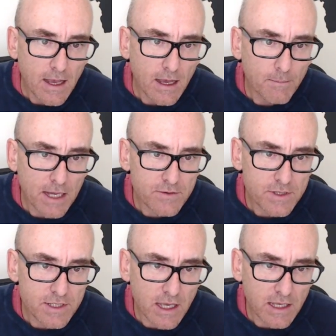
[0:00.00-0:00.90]

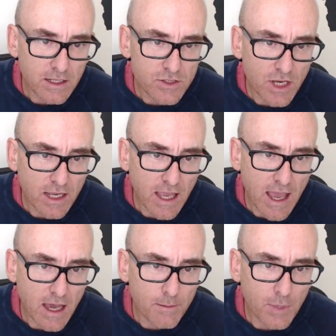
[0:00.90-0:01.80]
Patrick is saying, check
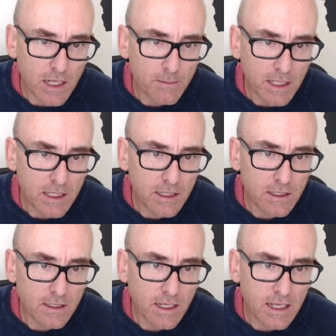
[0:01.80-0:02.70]
out Peter McKinnon.